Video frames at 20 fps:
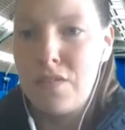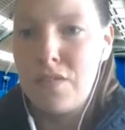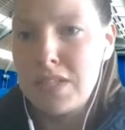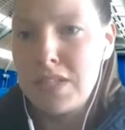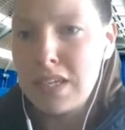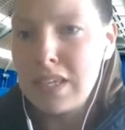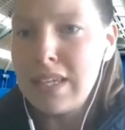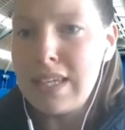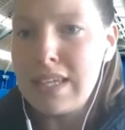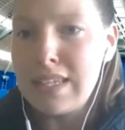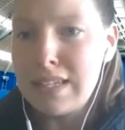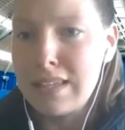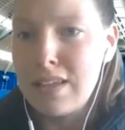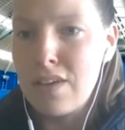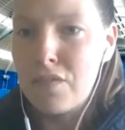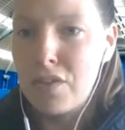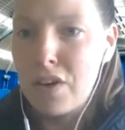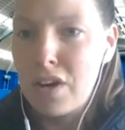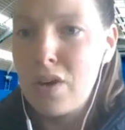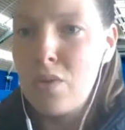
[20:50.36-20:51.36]
facility
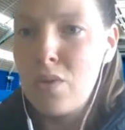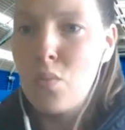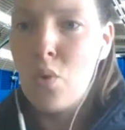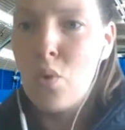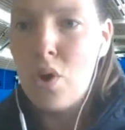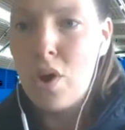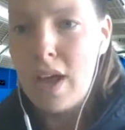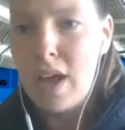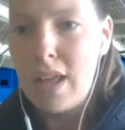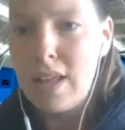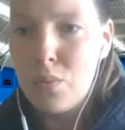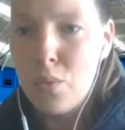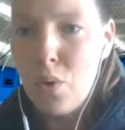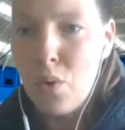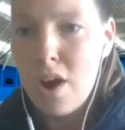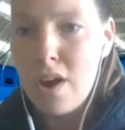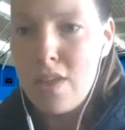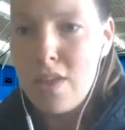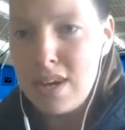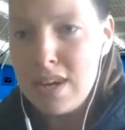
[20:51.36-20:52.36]
deliver? What
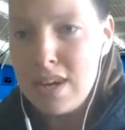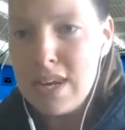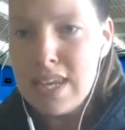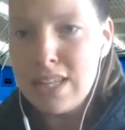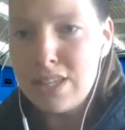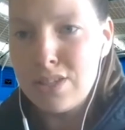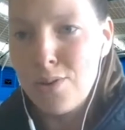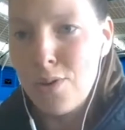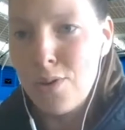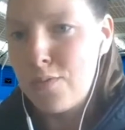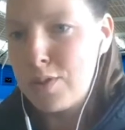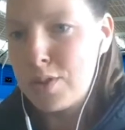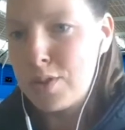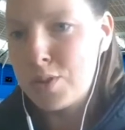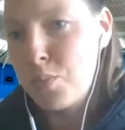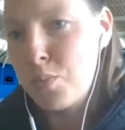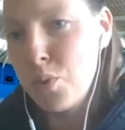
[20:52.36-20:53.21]
are the needs of the